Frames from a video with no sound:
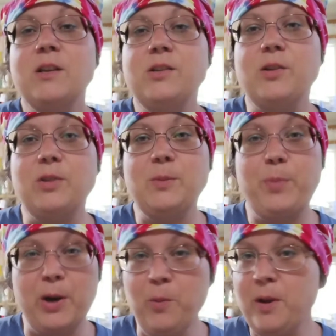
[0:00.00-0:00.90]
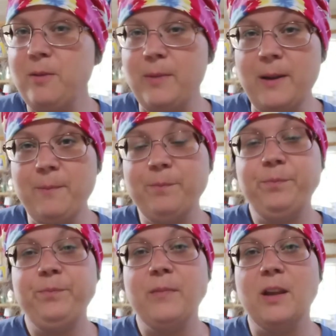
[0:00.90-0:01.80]
So just bear with me.
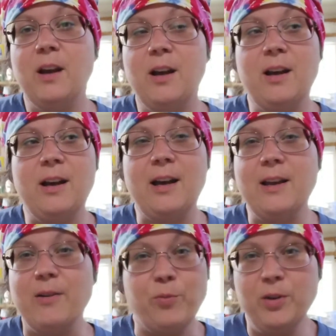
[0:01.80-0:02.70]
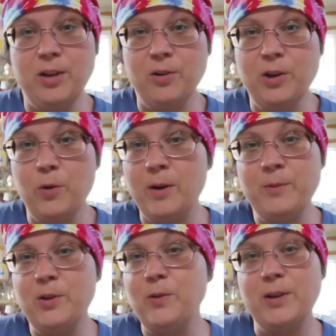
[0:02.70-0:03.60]
I really don't know what I'm
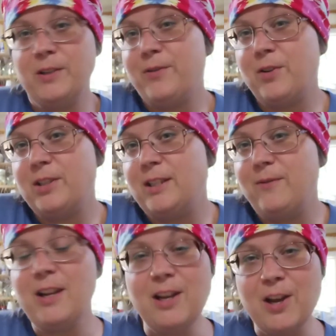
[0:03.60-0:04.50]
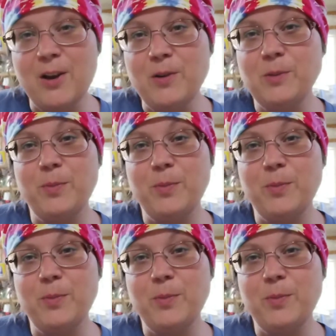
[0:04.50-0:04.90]
doing as far as these videos,